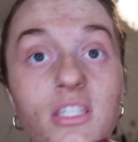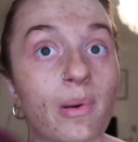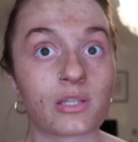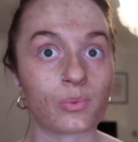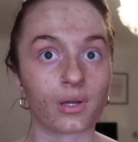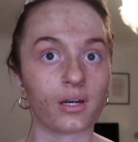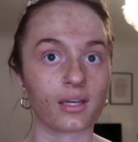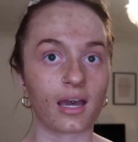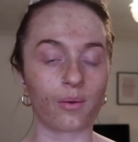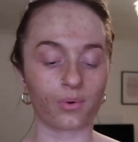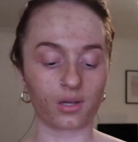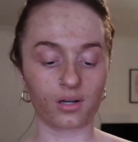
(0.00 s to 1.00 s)
the best we're gonna
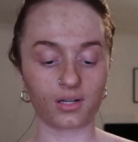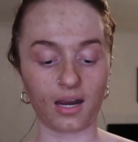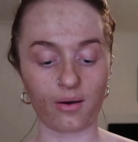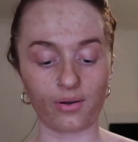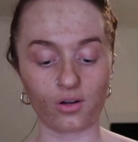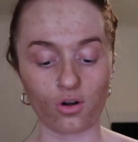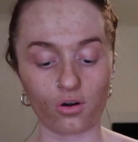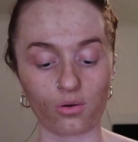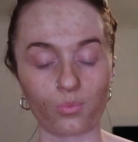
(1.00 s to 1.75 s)
get. We're gonna carry on